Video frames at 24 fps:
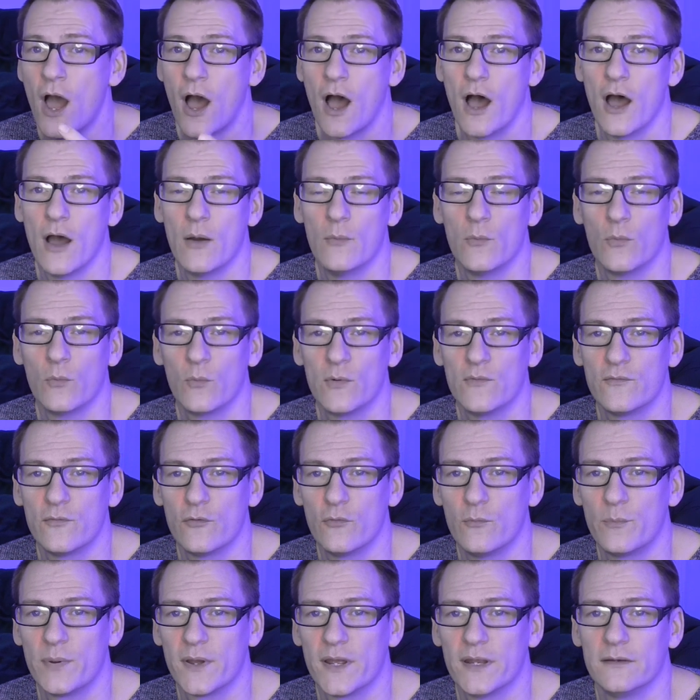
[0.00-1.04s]
Um, we've
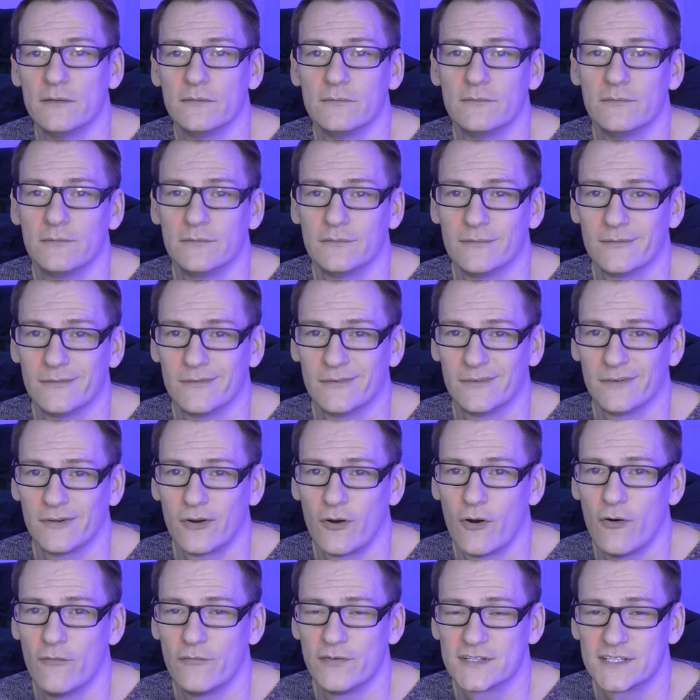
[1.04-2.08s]
all been
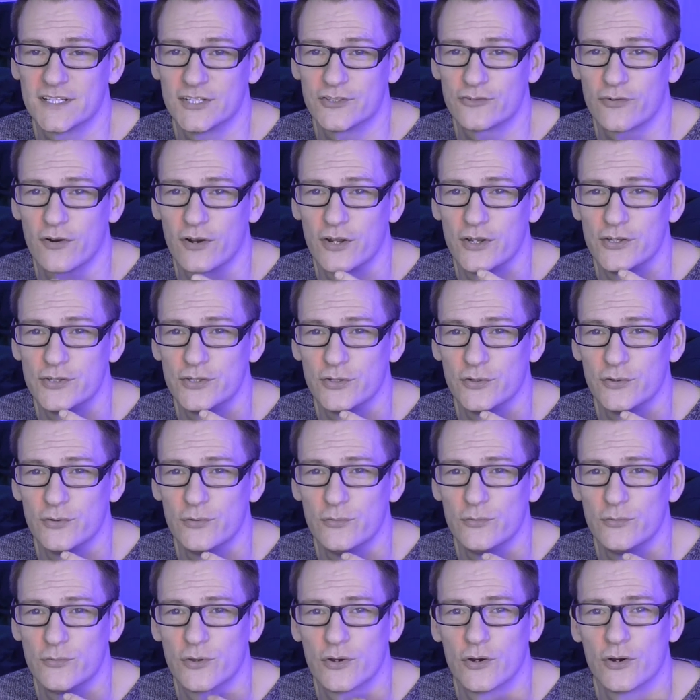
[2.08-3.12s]
obviously trying to
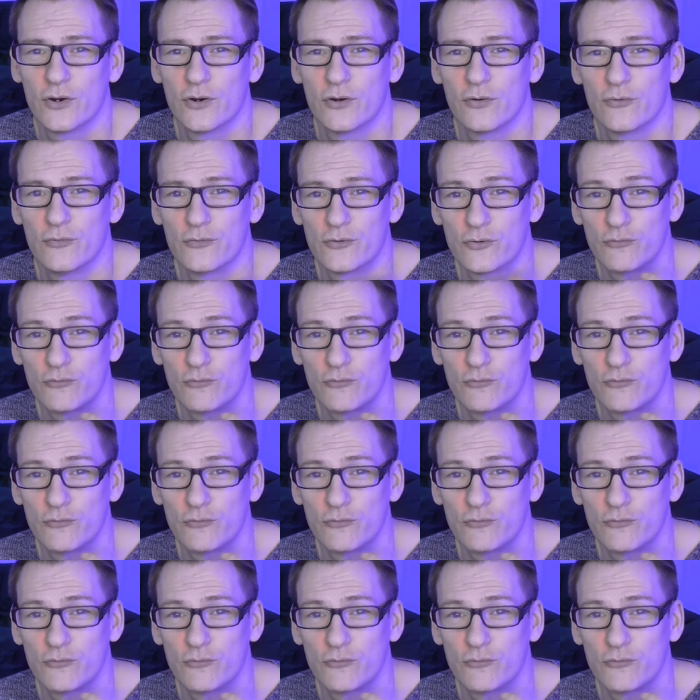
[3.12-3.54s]
do the,